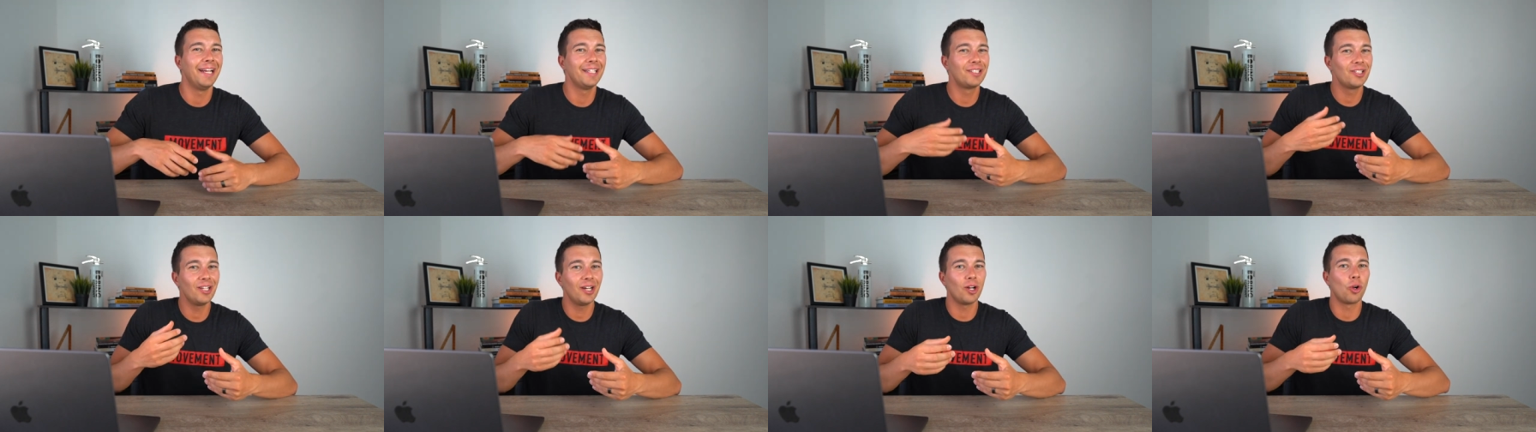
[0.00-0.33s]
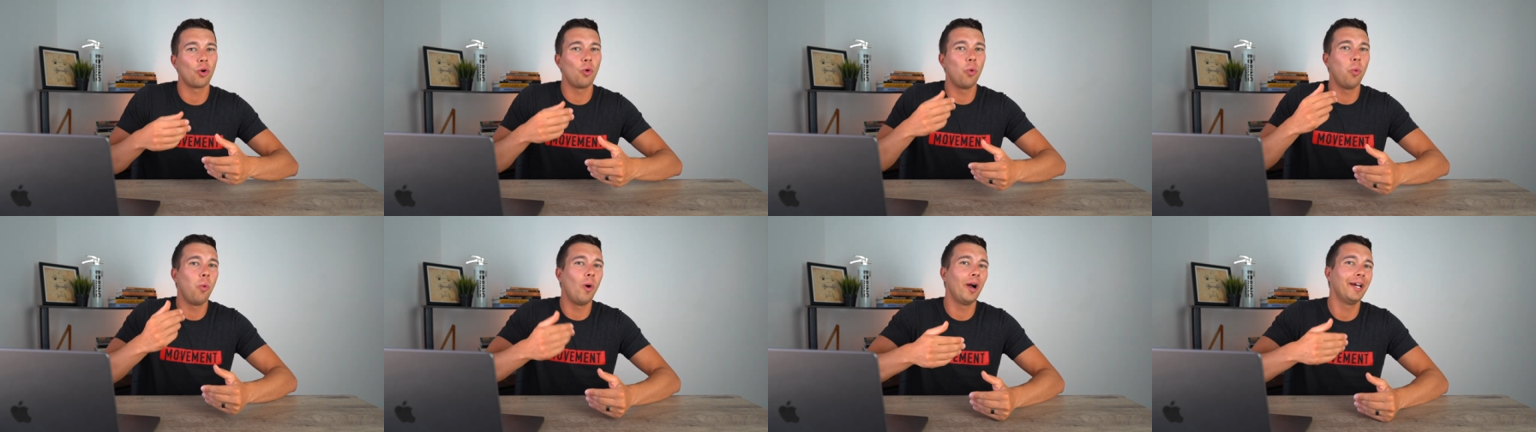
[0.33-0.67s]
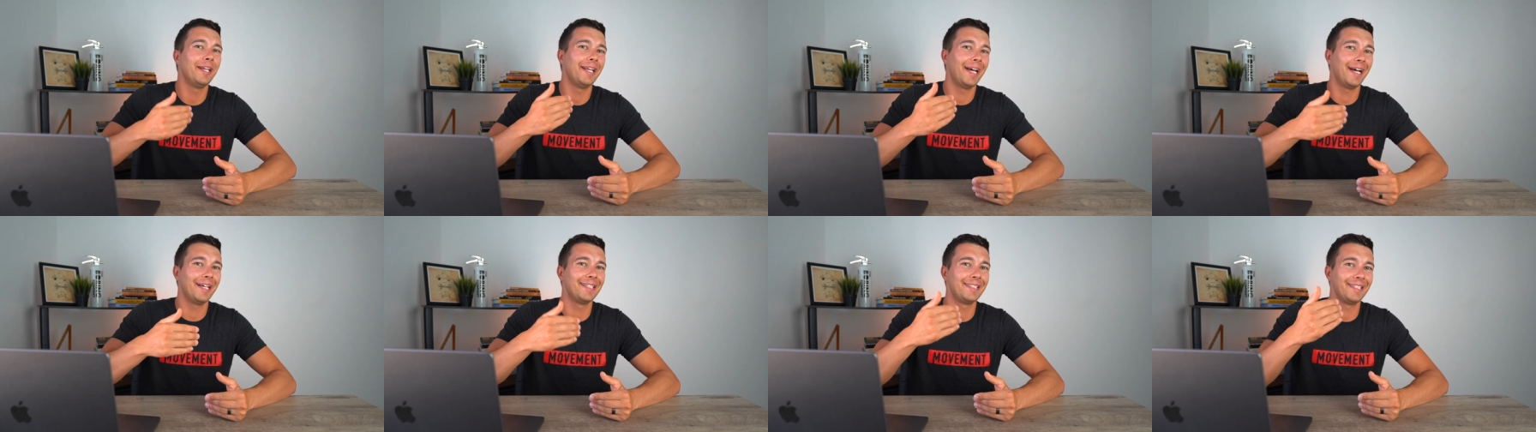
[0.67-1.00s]
it's not
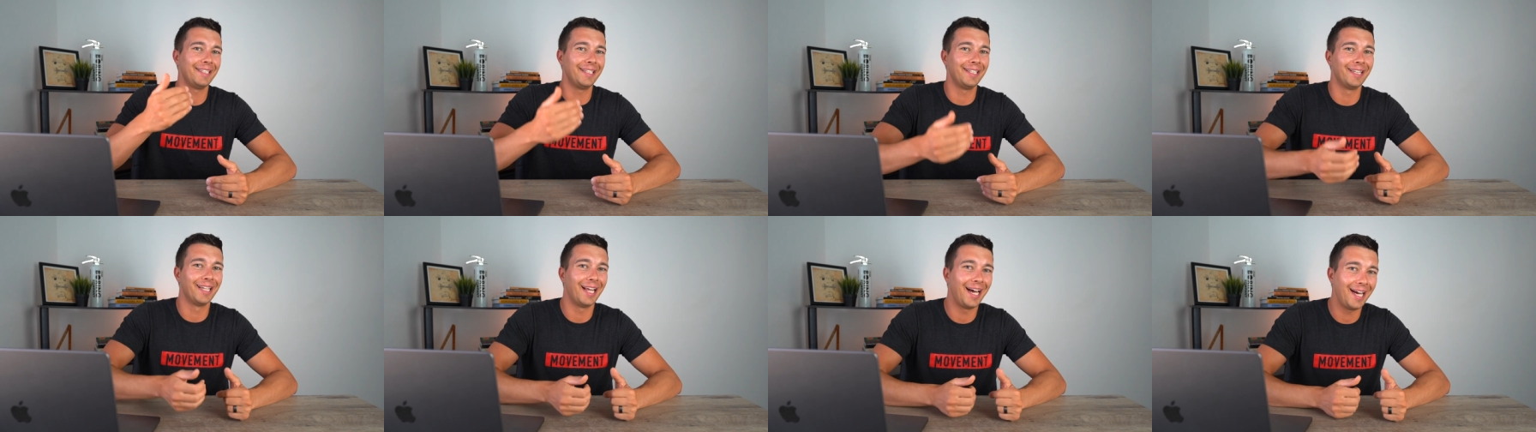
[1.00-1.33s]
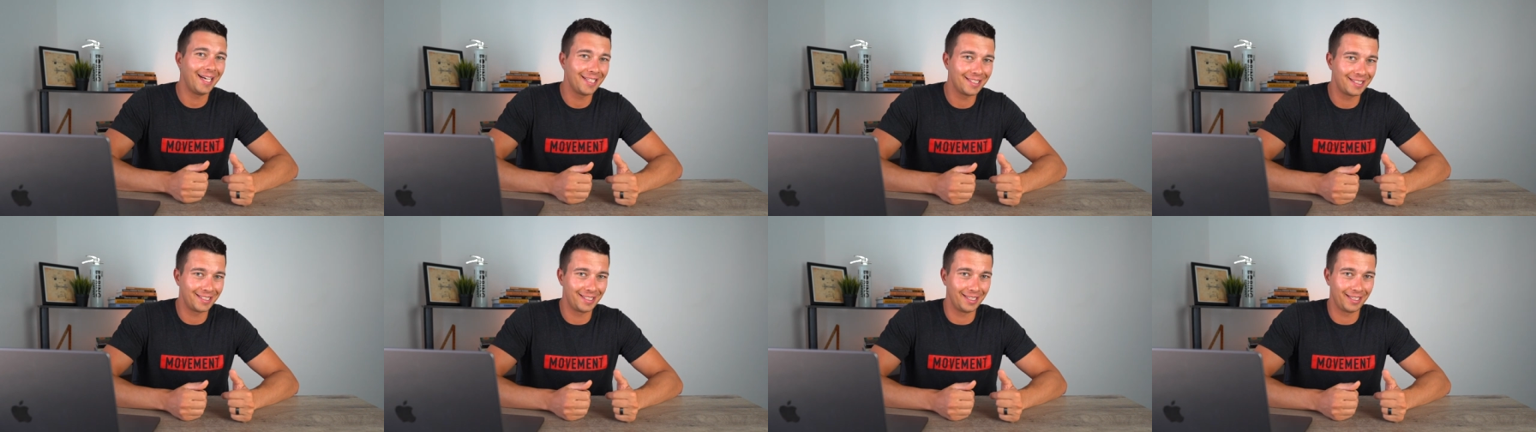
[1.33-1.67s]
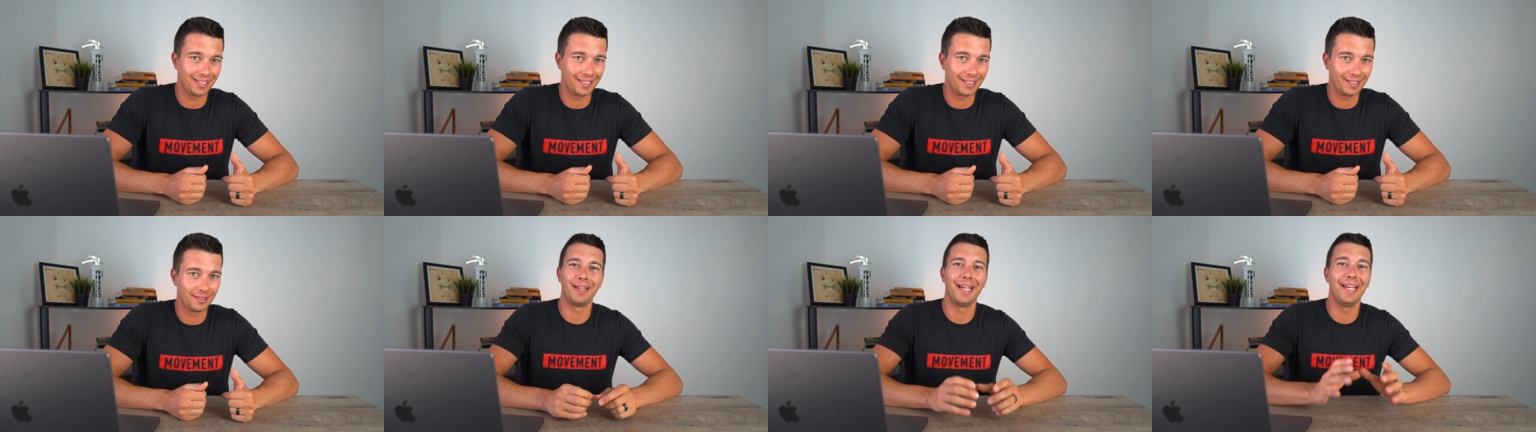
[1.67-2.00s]
quite as
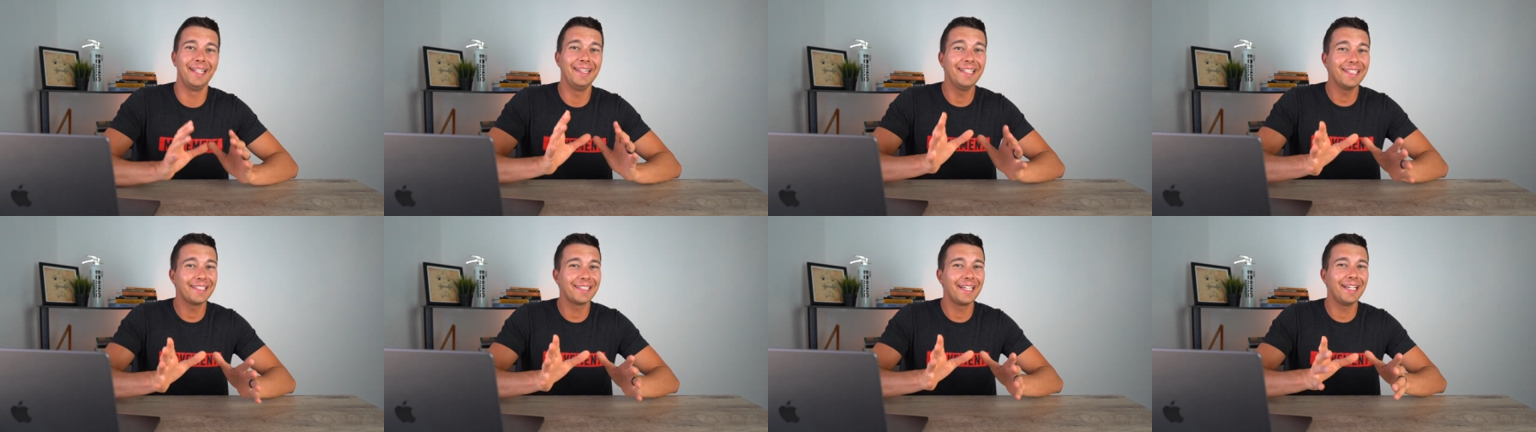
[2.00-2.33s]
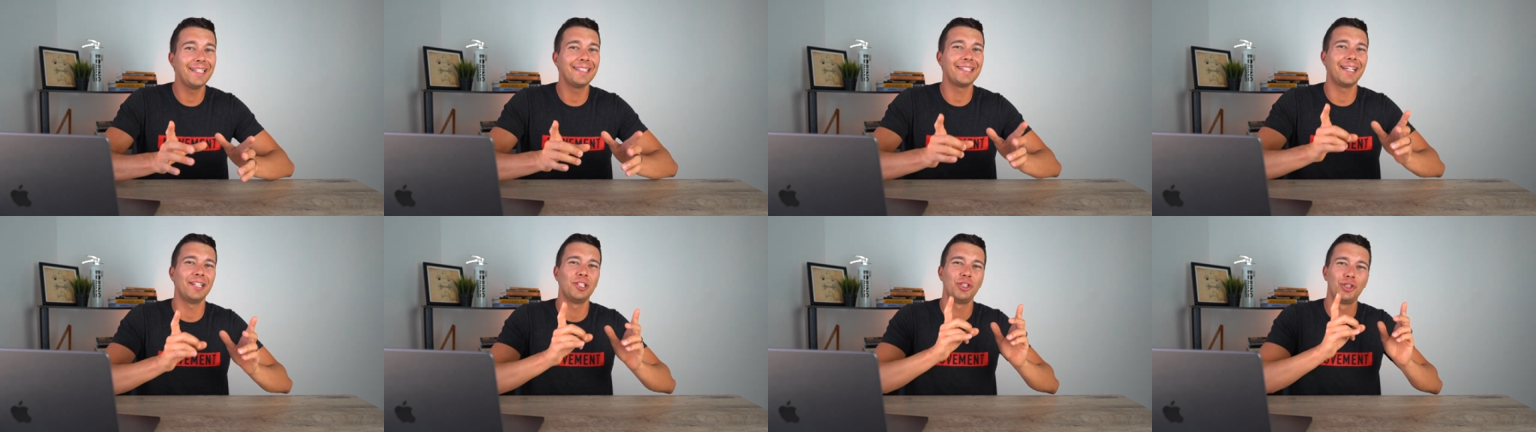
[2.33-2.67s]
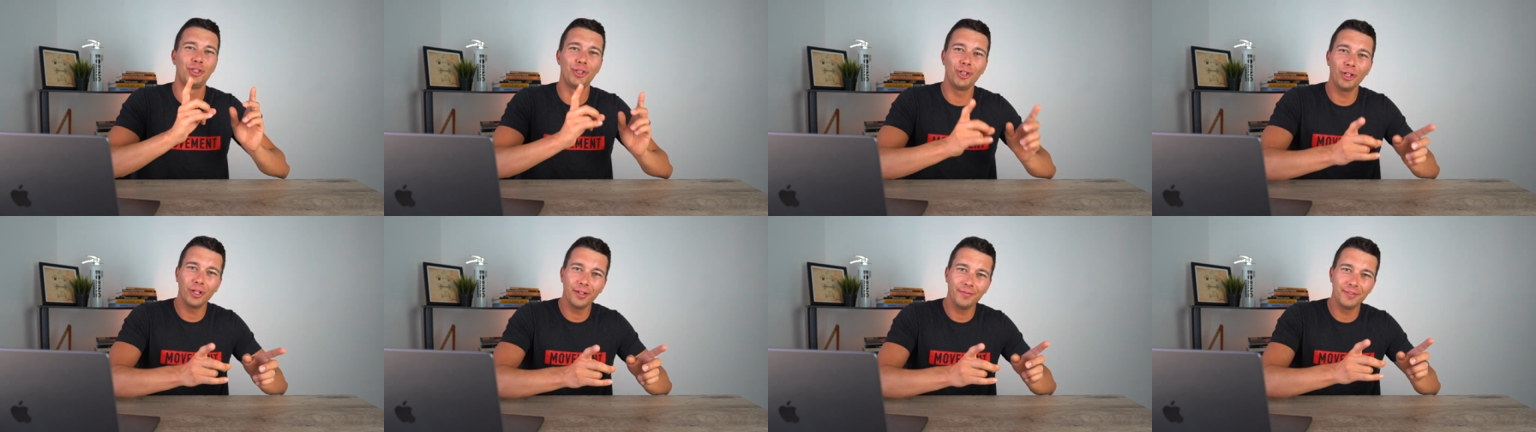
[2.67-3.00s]
elastic. In this case, I
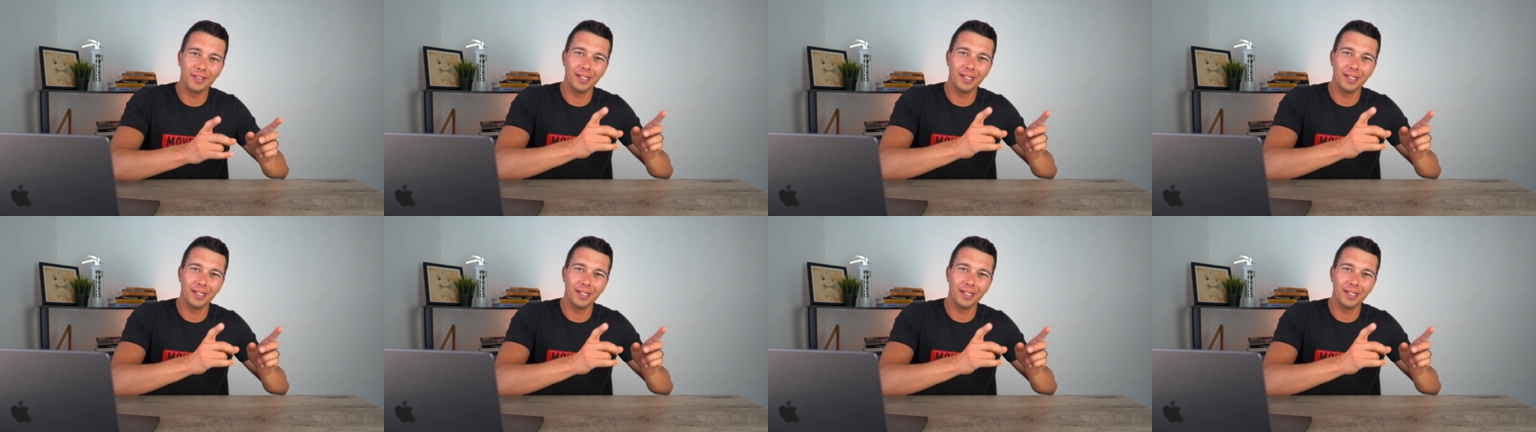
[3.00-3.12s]
should have